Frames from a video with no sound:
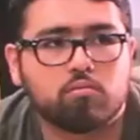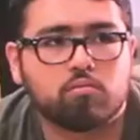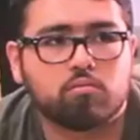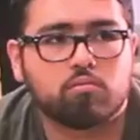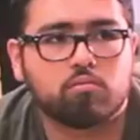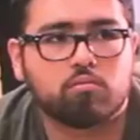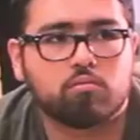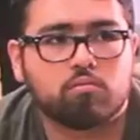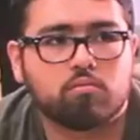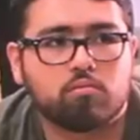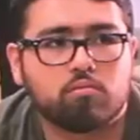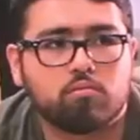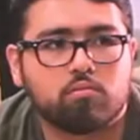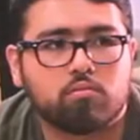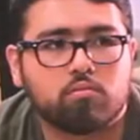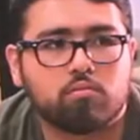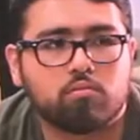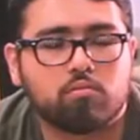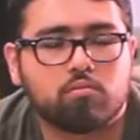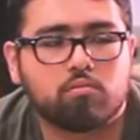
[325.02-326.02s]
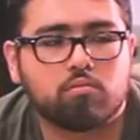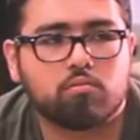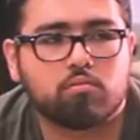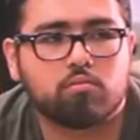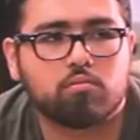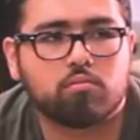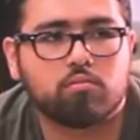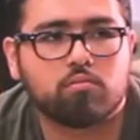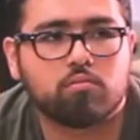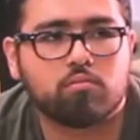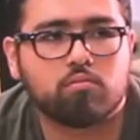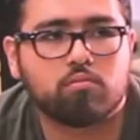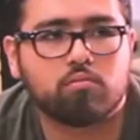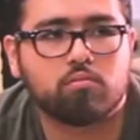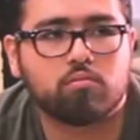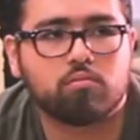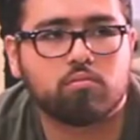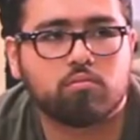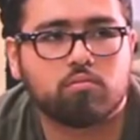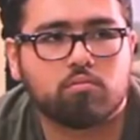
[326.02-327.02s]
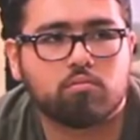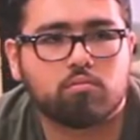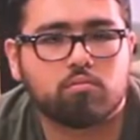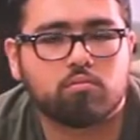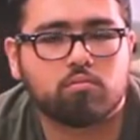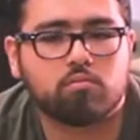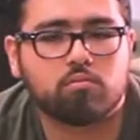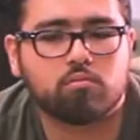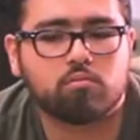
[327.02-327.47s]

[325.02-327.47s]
No words are spoken by the person on screen.